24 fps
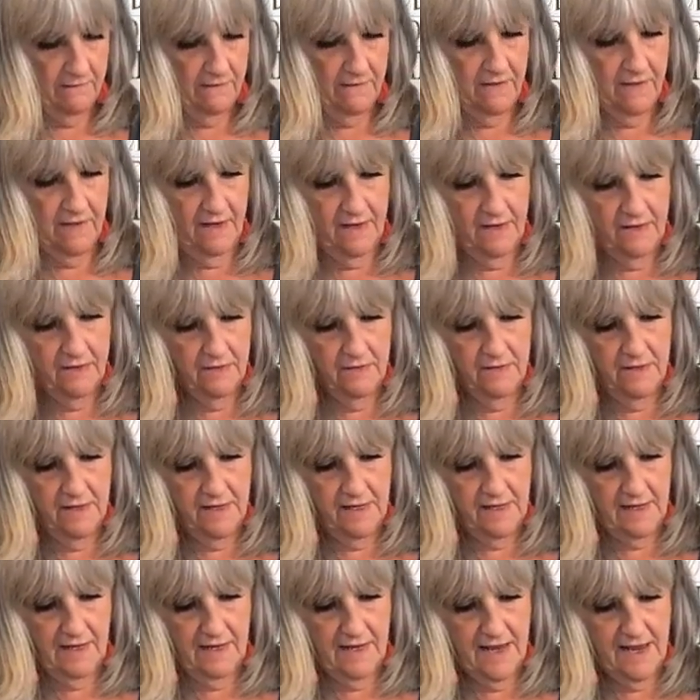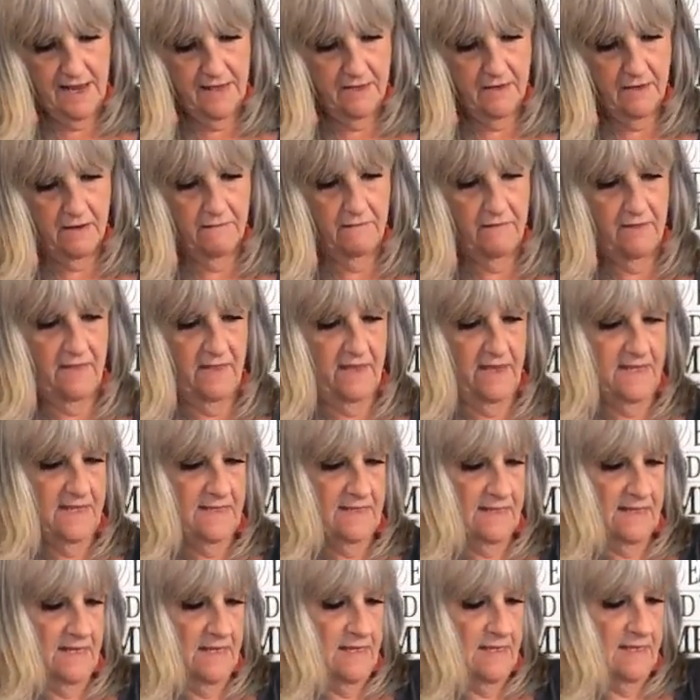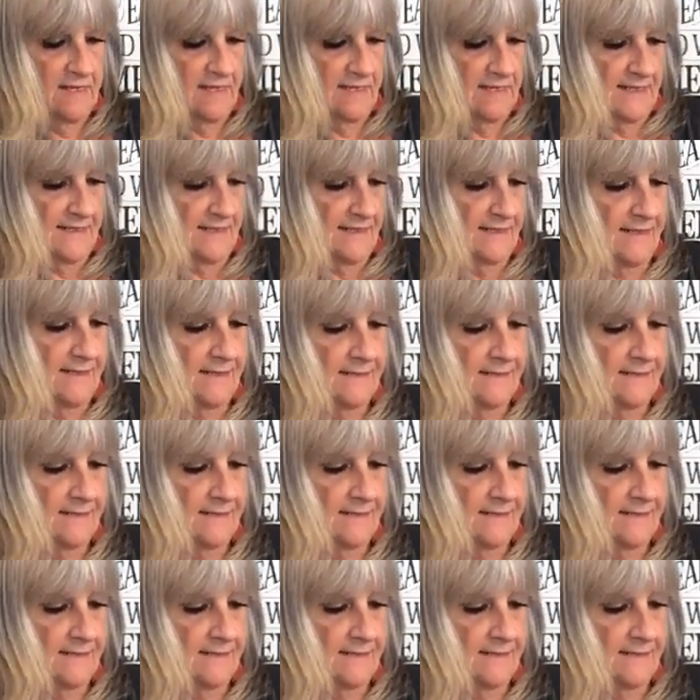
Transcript: edge off of the length off of this.